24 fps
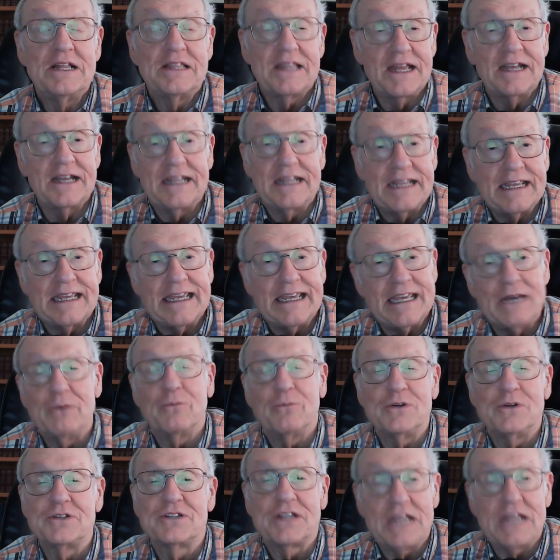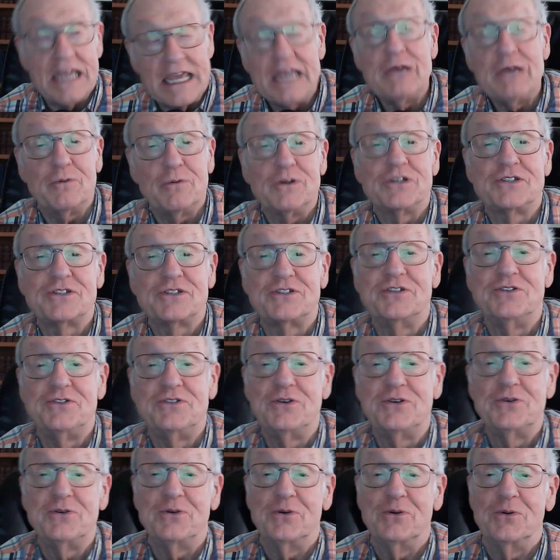that he was to
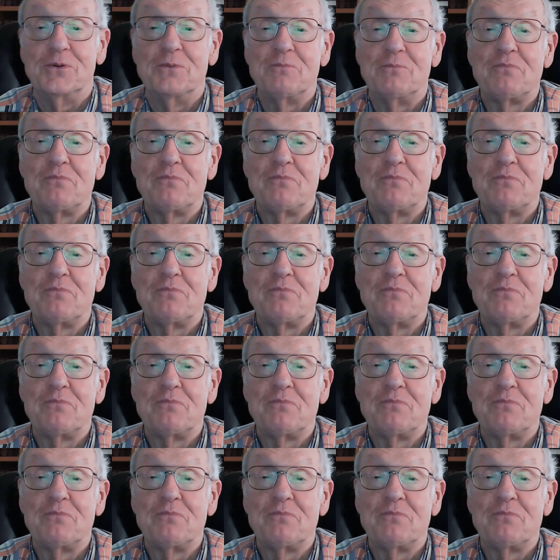do.